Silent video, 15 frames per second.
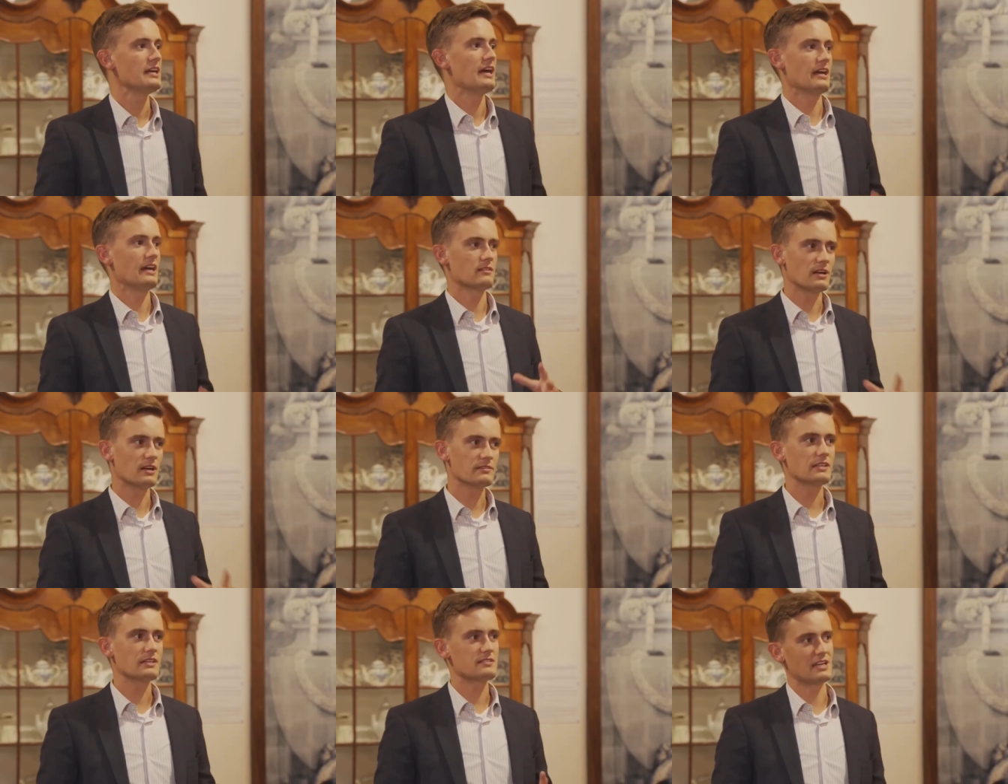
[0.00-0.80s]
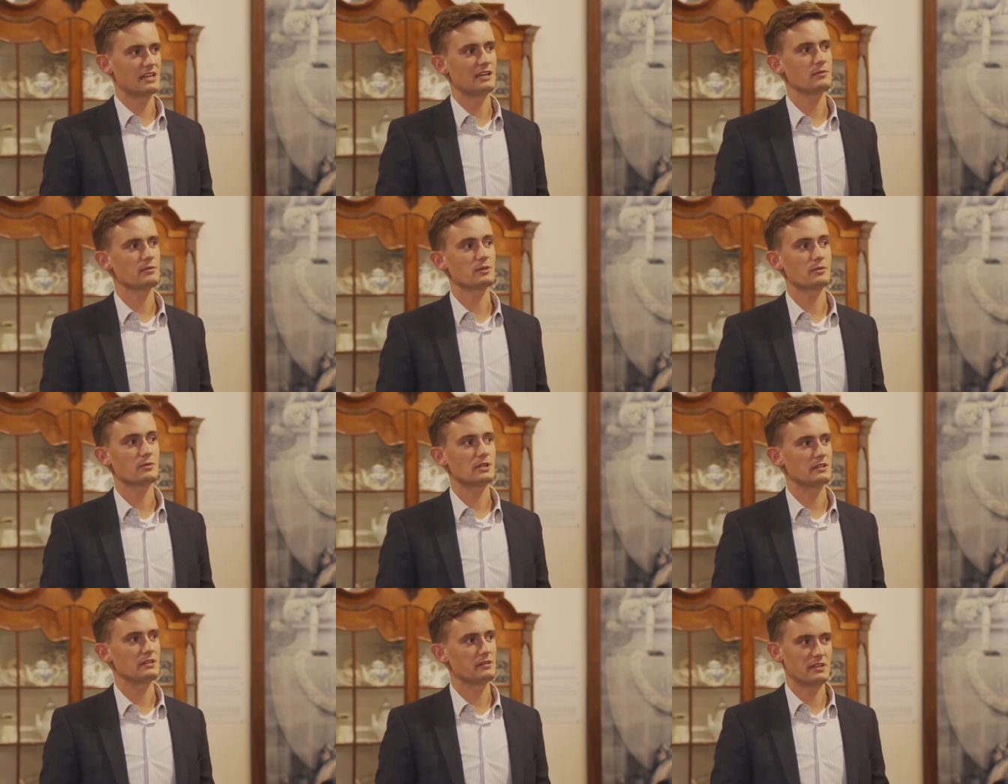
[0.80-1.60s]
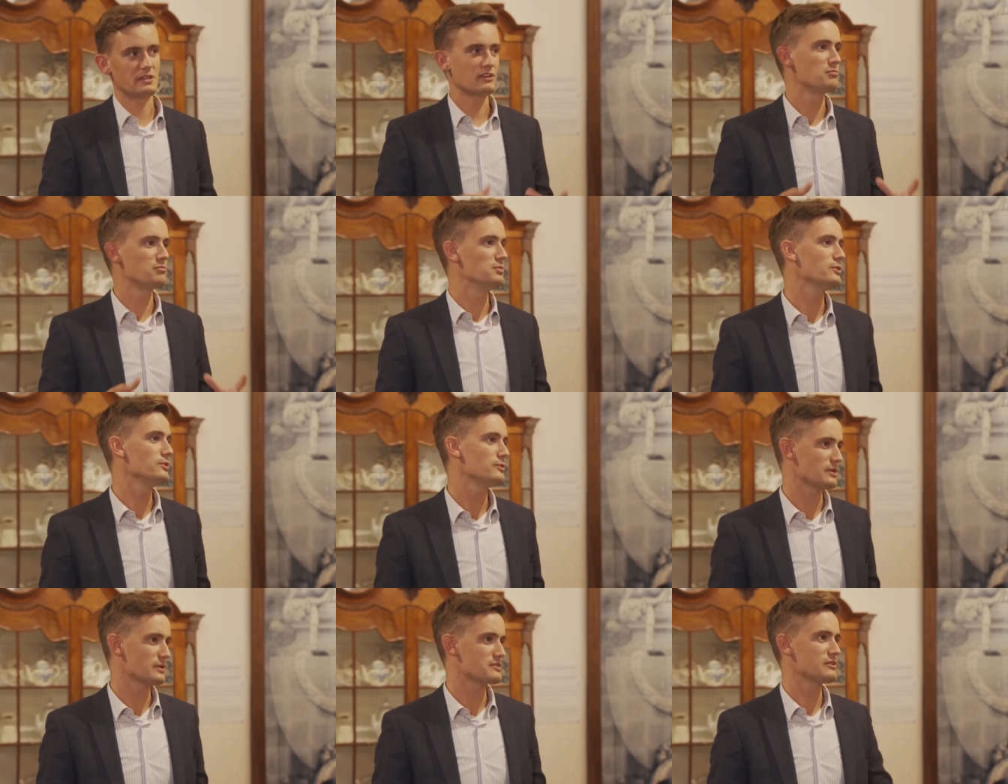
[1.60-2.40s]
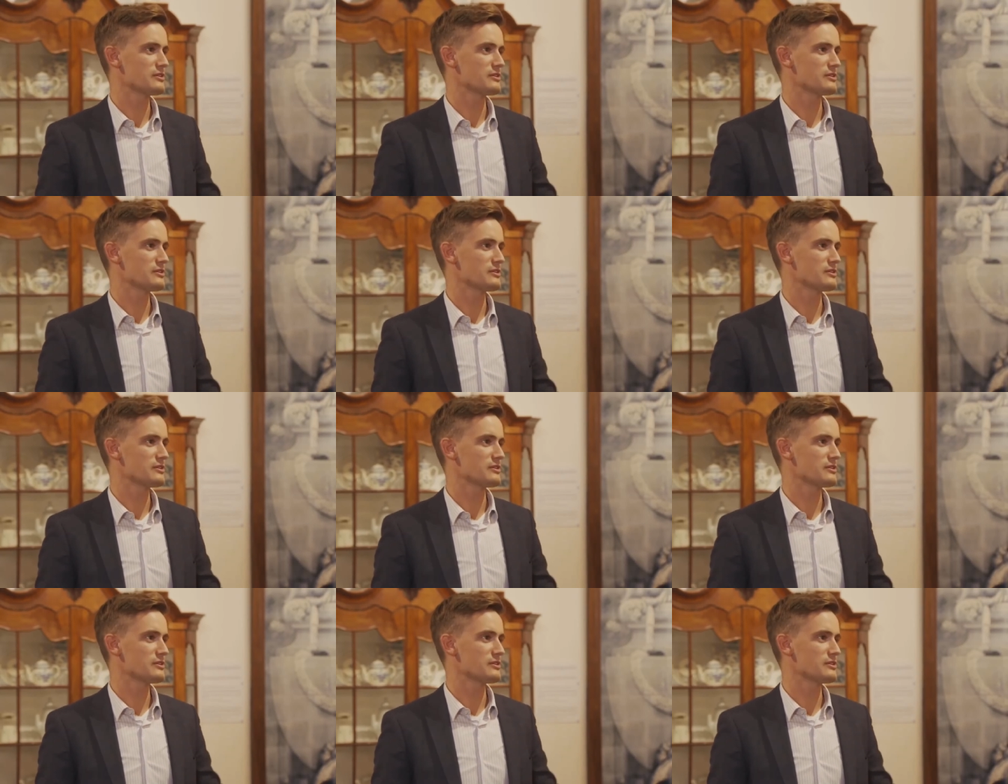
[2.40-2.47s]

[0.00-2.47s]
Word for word: and around that time there were delft blue was